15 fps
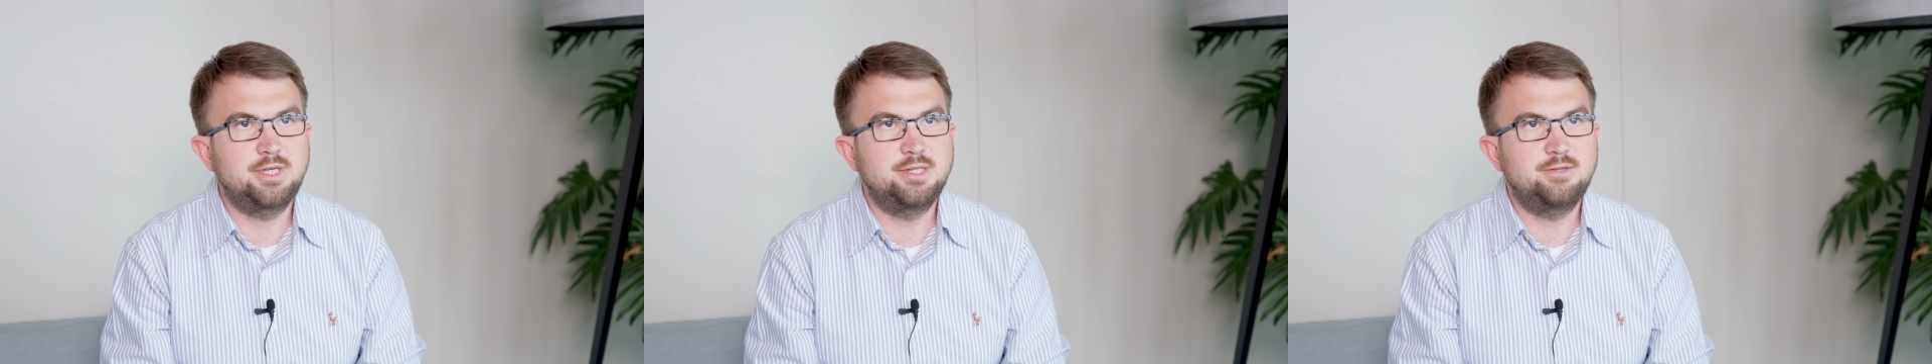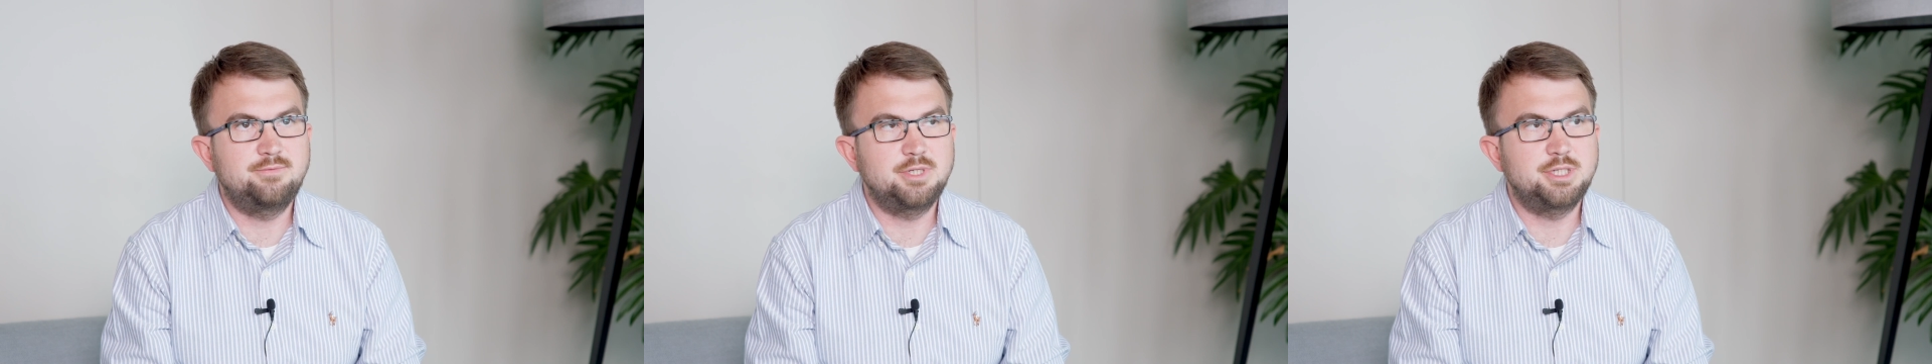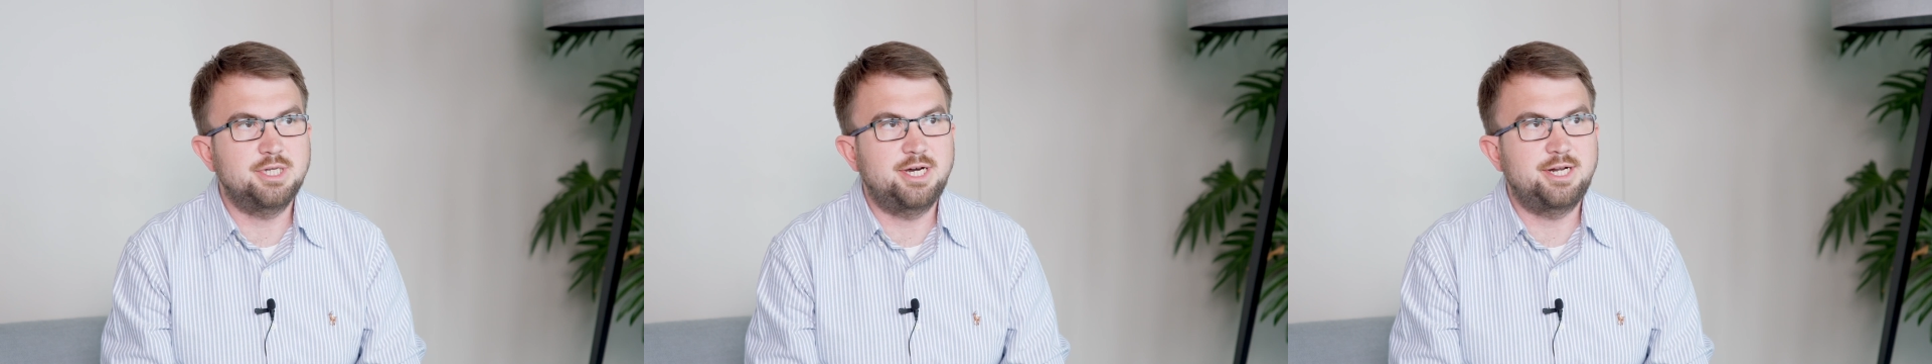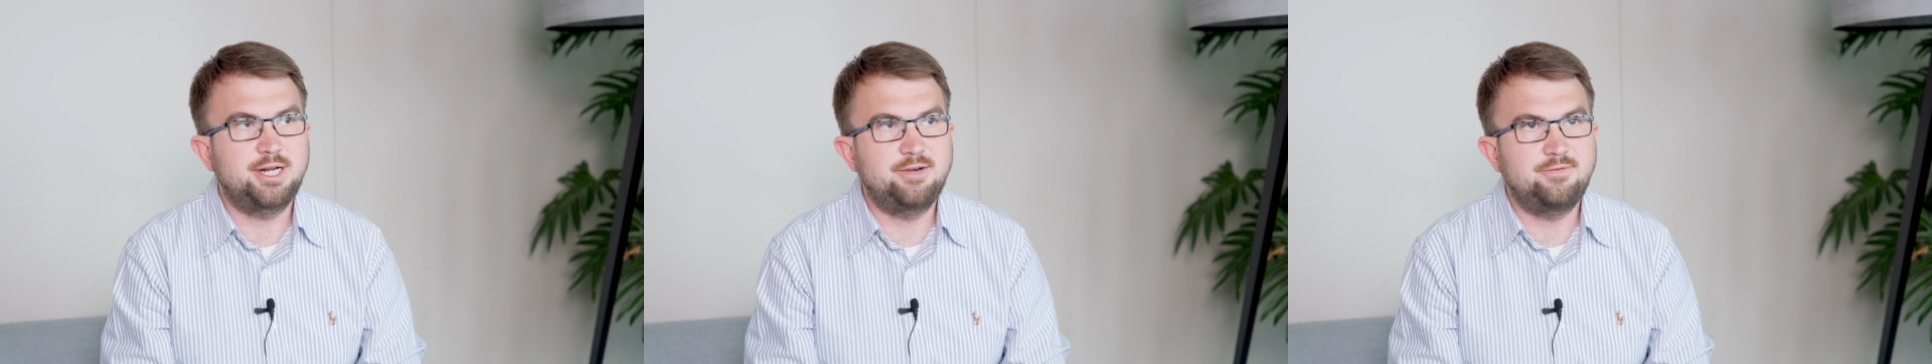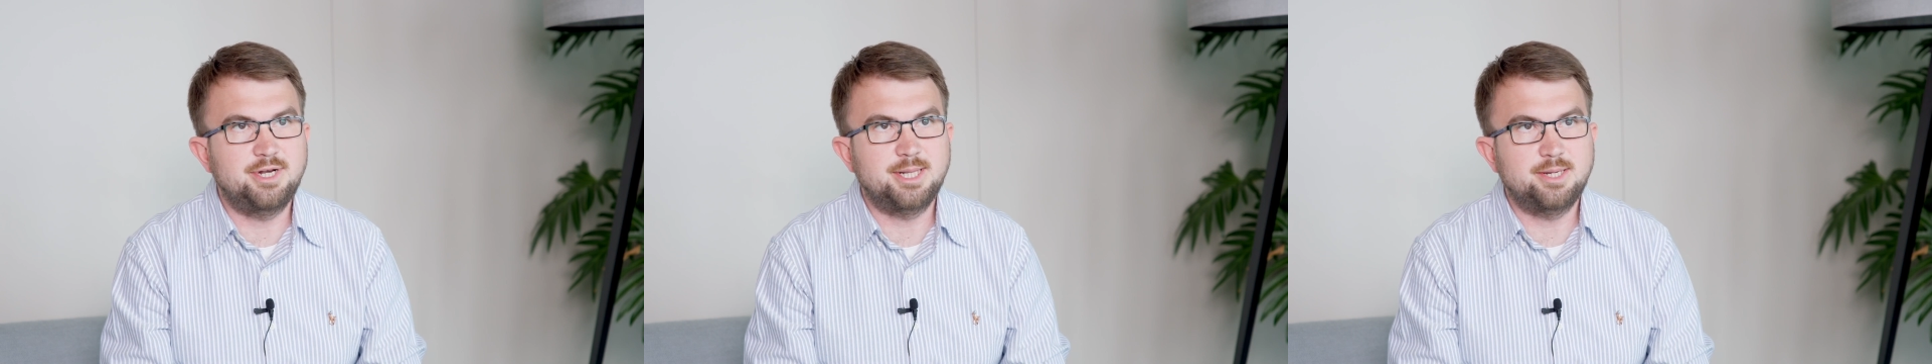and which are
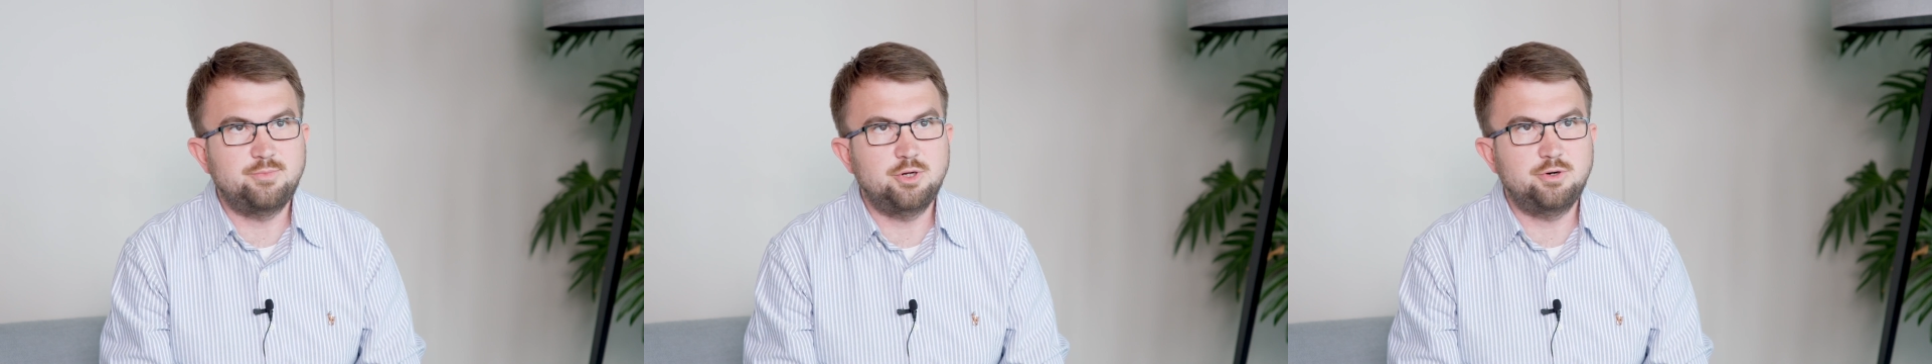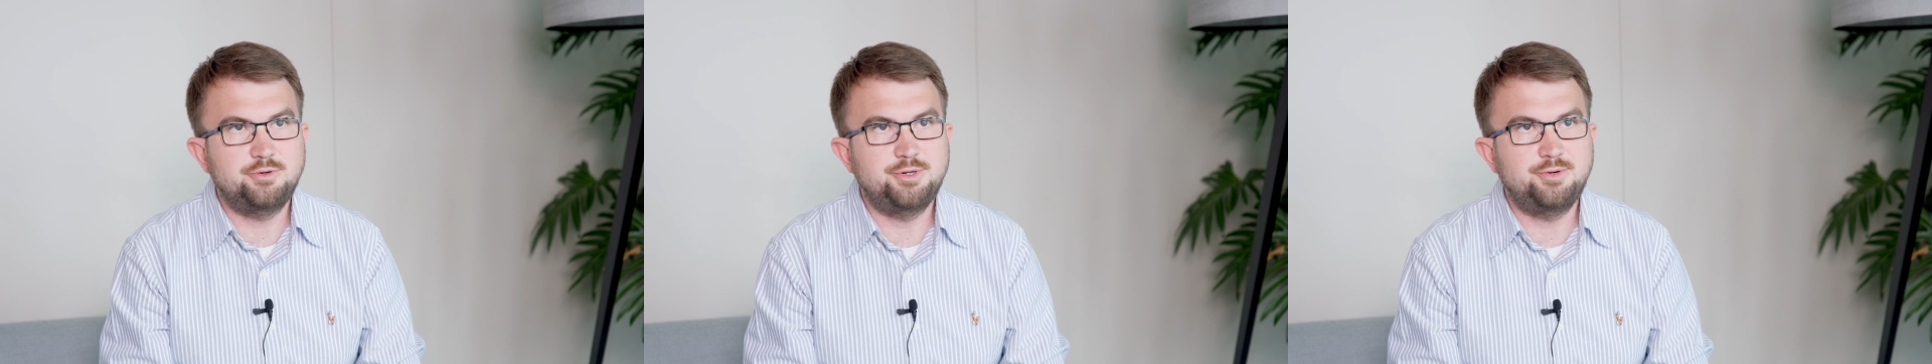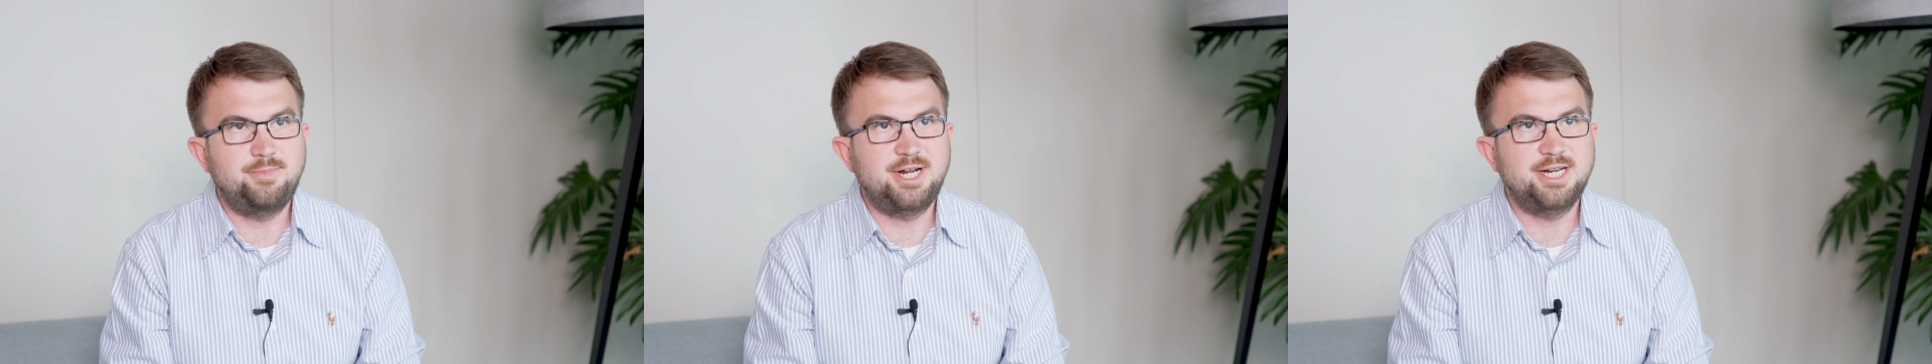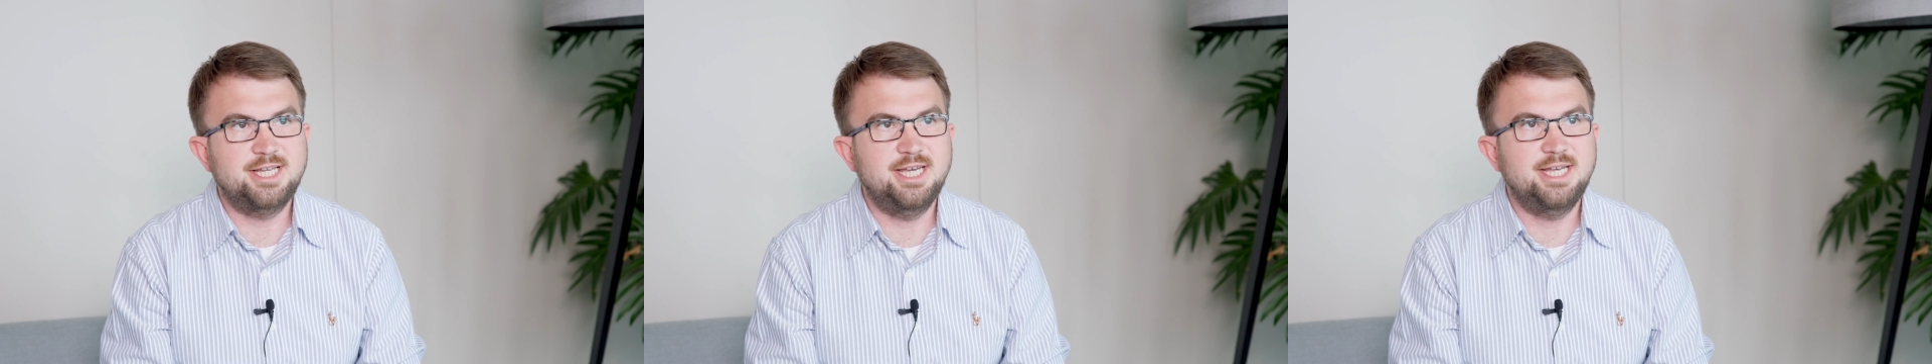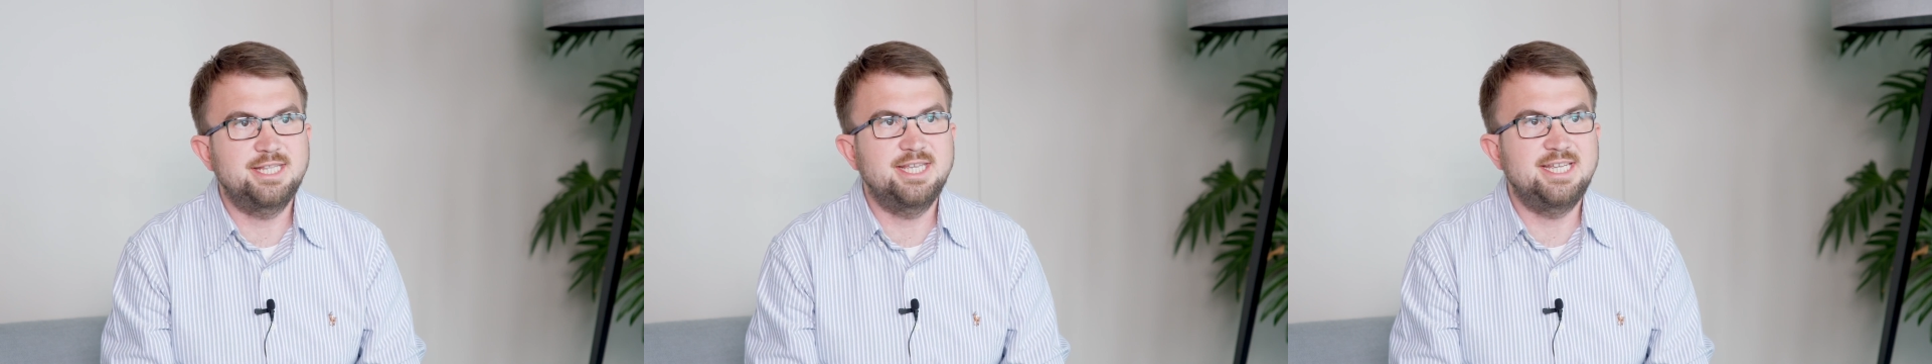available on the market.